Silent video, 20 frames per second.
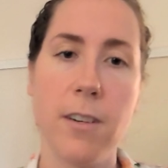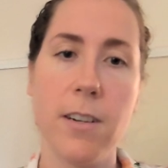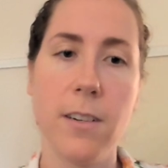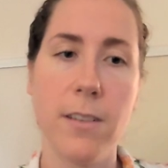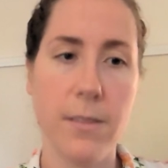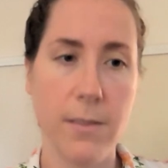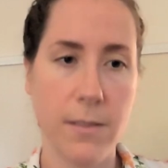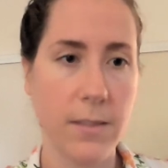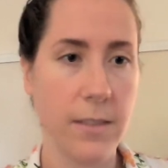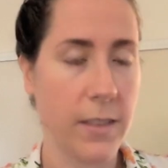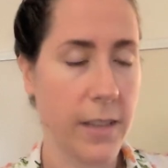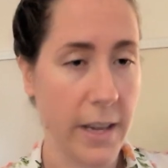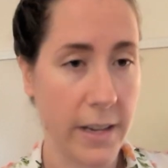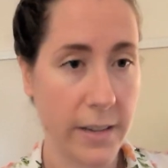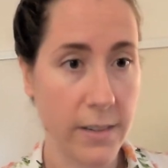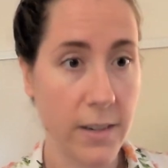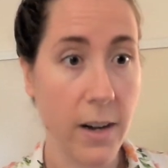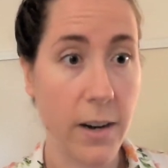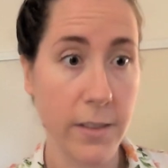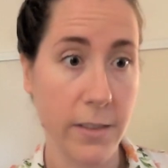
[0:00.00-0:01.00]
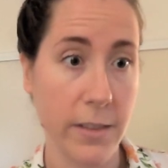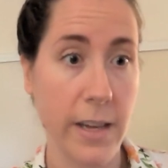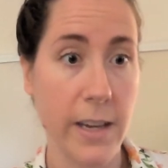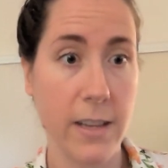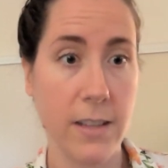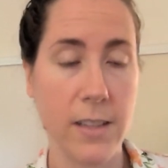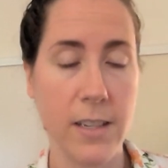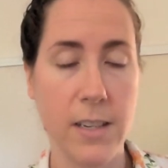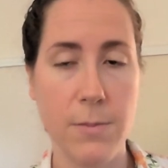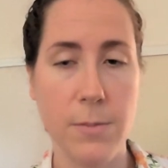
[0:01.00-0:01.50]
or
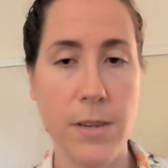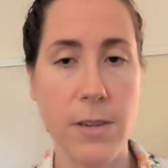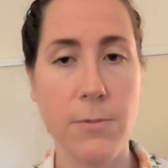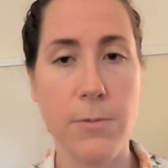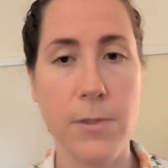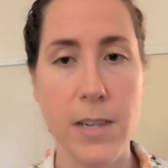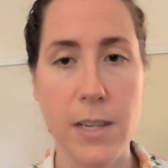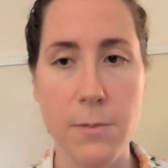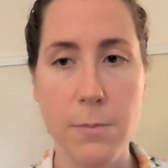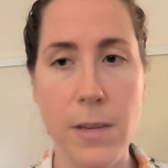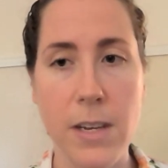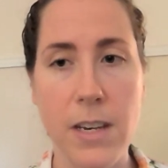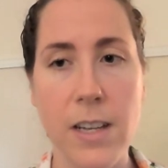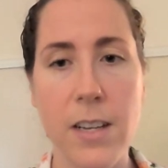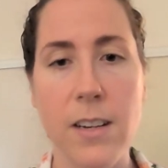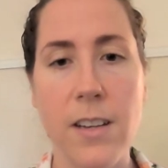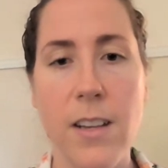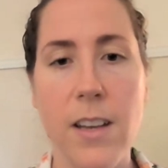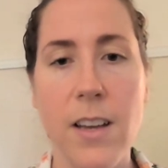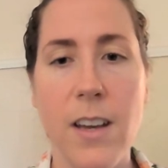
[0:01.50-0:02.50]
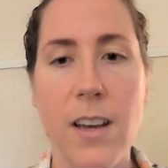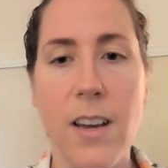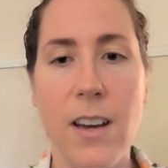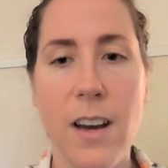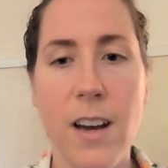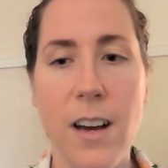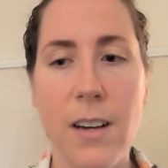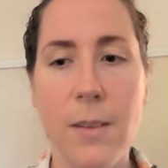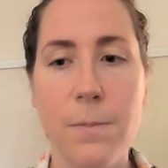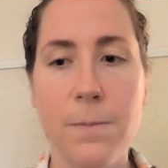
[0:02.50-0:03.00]
unlikely to be readmitted.
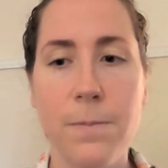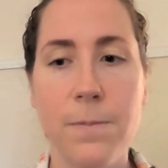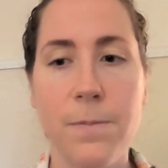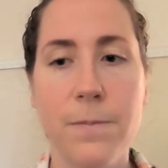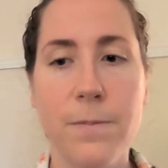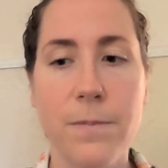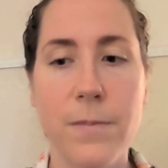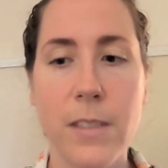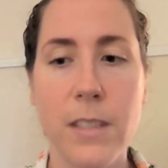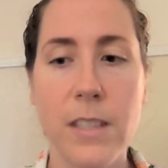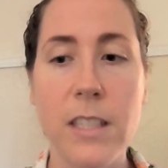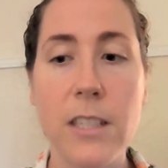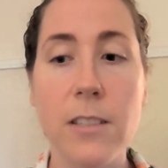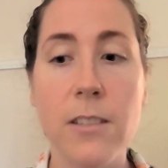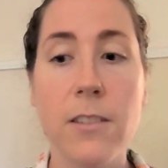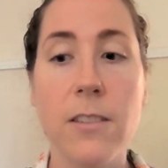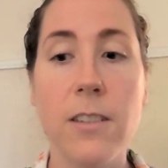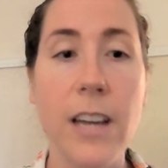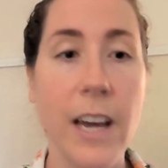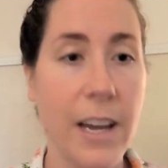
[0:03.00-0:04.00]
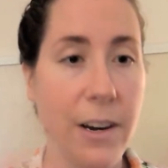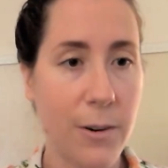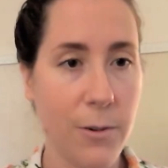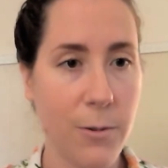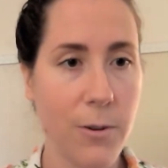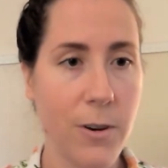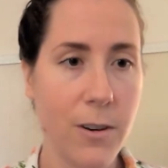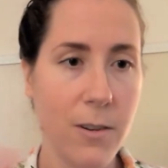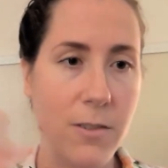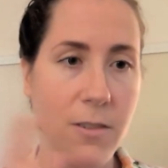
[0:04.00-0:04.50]
Still
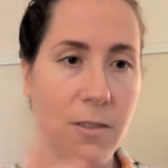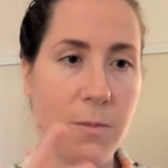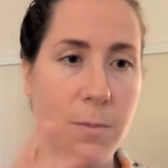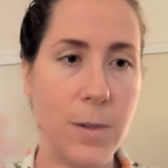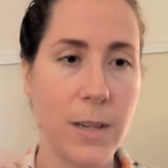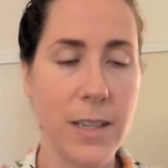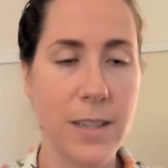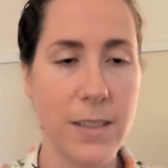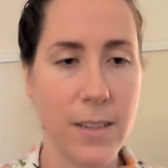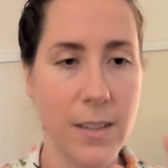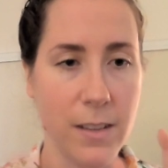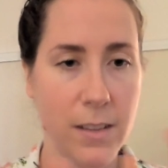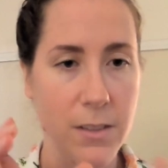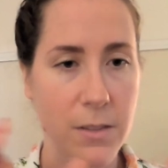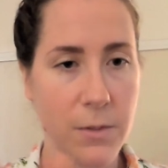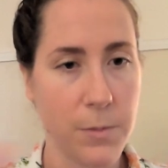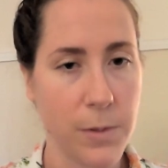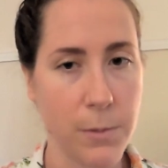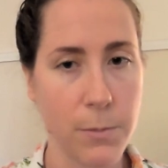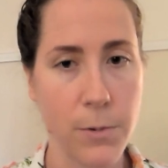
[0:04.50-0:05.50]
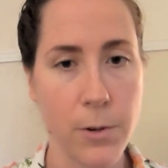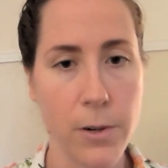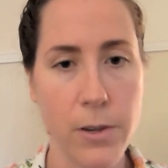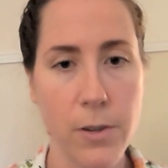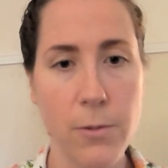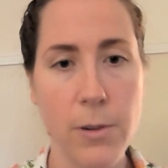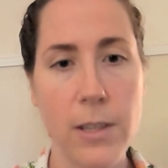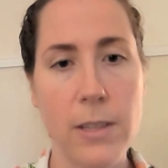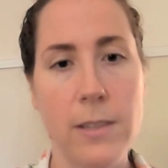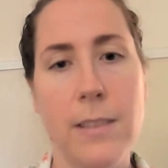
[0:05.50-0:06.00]
categorical, but a little bit more
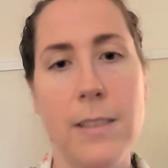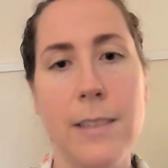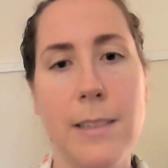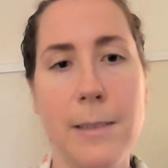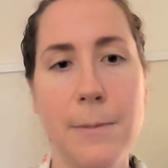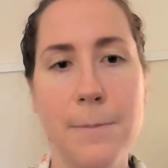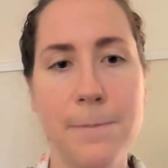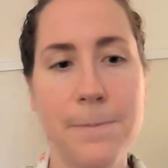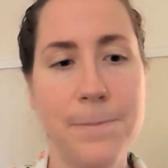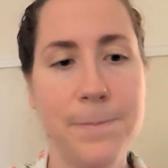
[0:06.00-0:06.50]
nuanced.